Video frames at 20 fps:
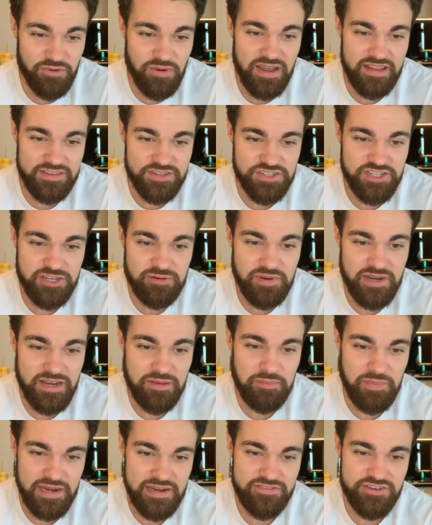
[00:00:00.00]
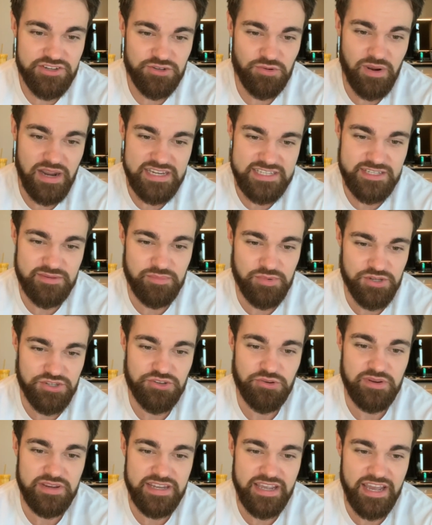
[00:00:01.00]
are legitimate and beneficial ways to
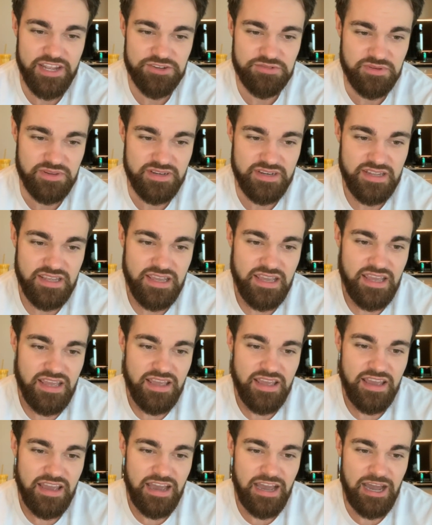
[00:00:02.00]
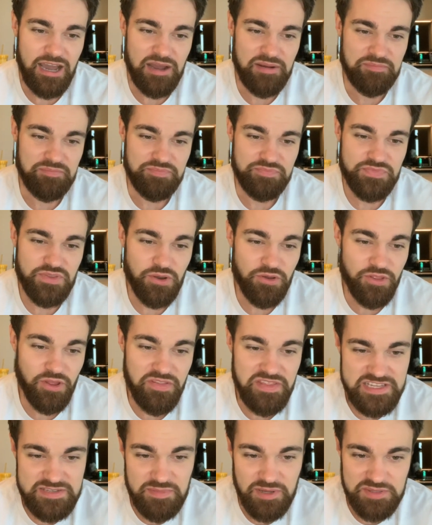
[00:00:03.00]
boost your engagement.
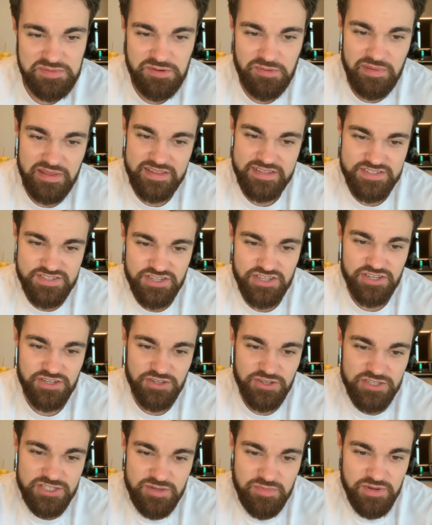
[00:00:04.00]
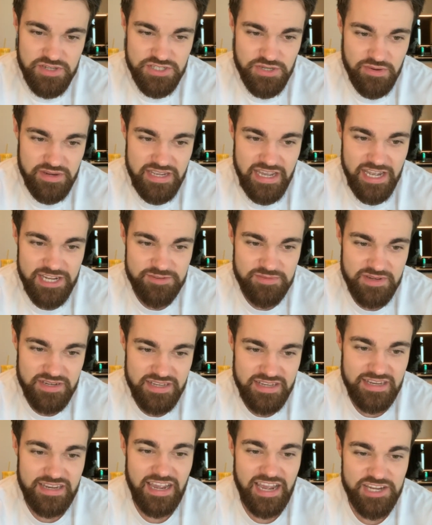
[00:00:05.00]
Although there's multiple methods you can use to boost your
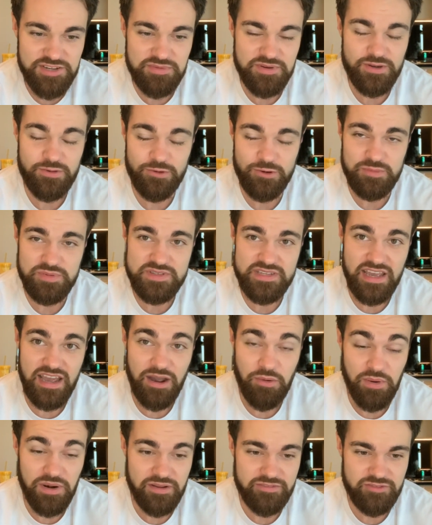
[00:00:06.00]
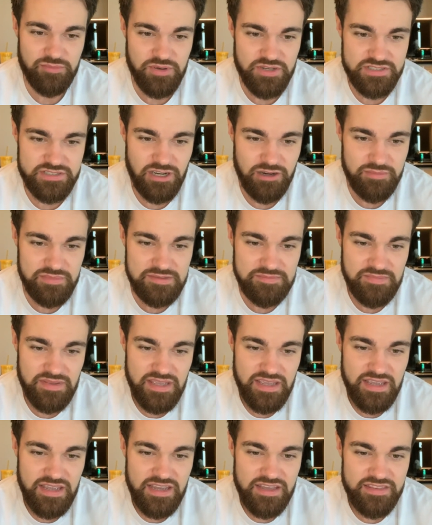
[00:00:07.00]
engagement groups are one of the most common.
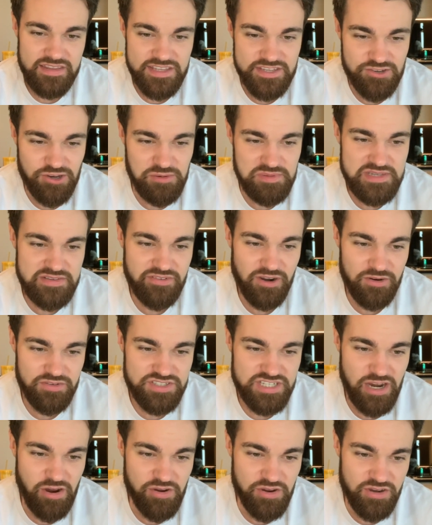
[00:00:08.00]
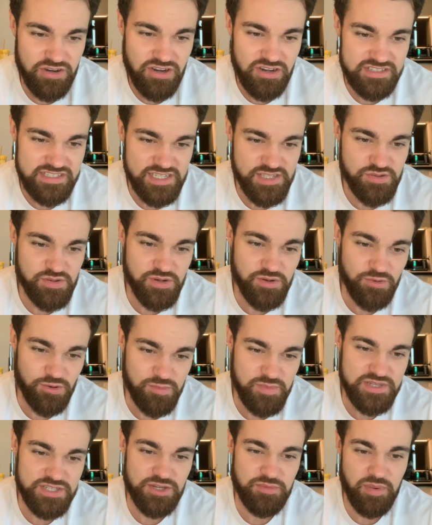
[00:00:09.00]
These groups involve sharing your content to a
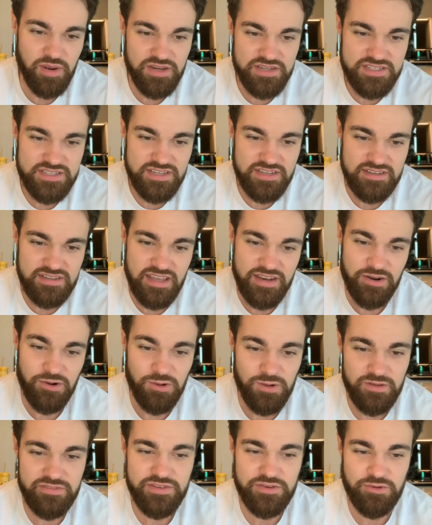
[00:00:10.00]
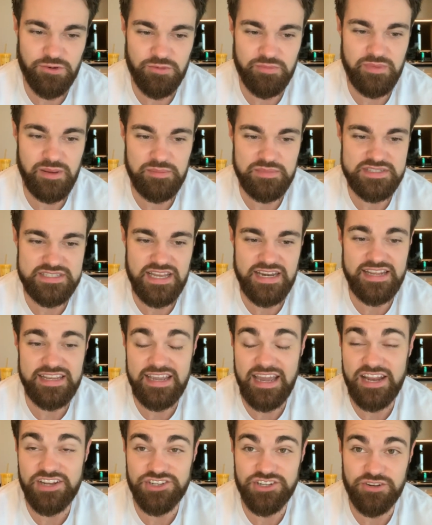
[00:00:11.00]
group as you post it, and all of the group members then
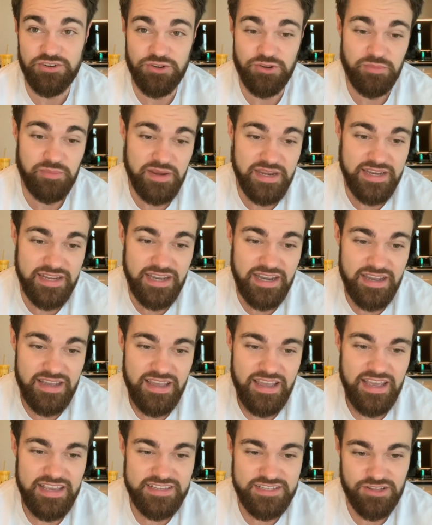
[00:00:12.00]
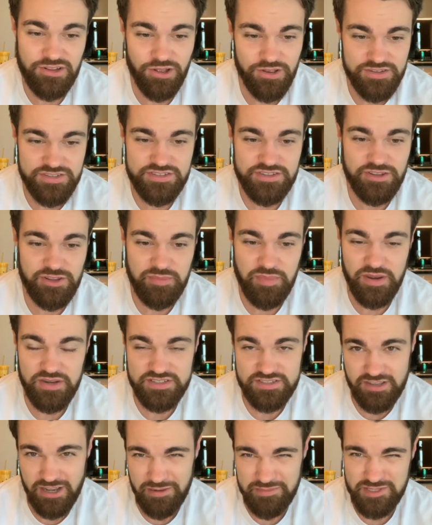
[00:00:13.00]
engaging on your media as close to the
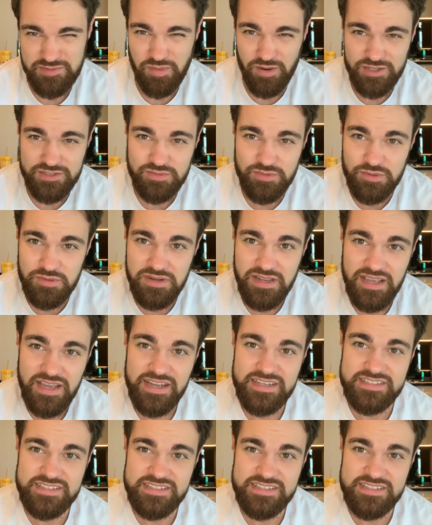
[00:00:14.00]
post time as possible